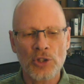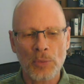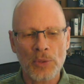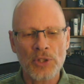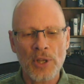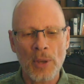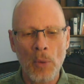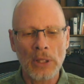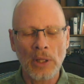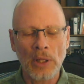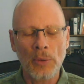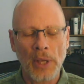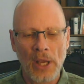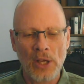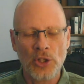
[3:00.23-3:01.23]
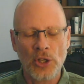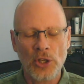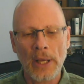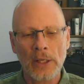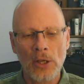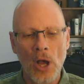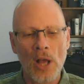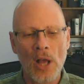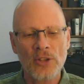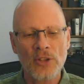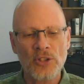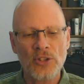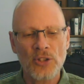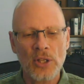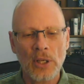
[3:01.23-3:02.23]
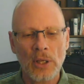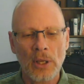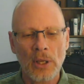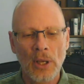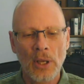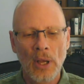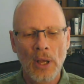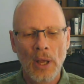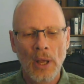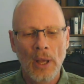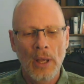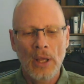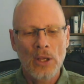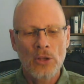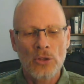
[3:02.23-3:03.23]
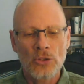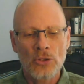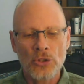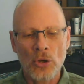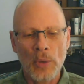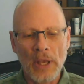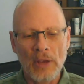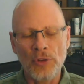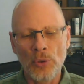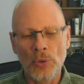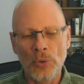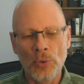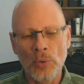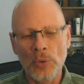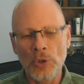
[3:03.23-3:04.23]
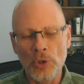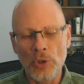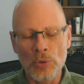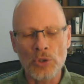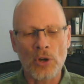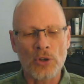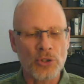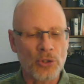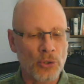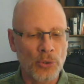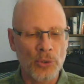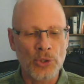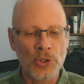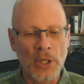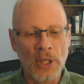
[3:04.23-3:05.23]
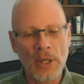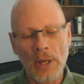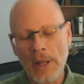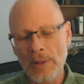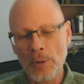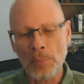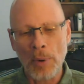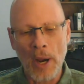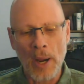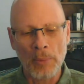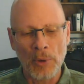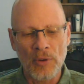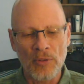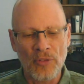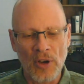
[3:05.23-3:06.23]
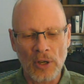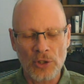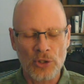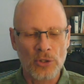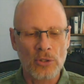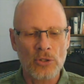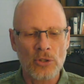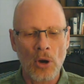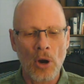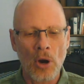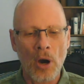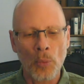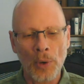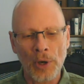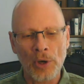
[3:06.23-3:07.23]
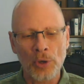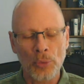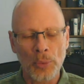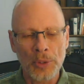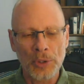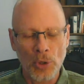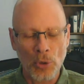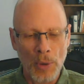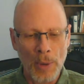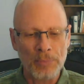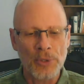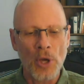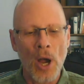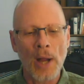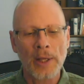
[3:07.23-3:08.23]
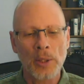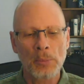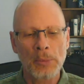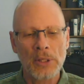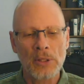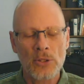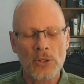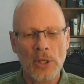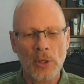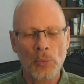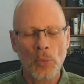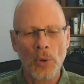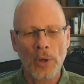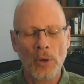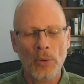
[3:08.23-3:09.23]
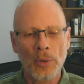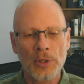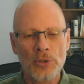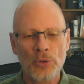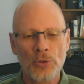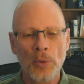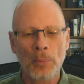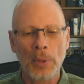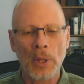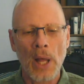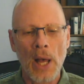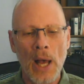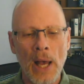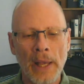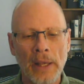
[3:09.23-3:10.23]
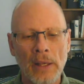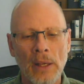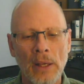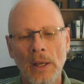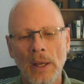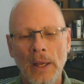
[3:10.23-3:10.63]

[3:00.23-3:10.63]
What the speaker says: So we're somewhat location agnostic. So if you use our solution and the primary functions are we're going to encrypt documents and we're going to apply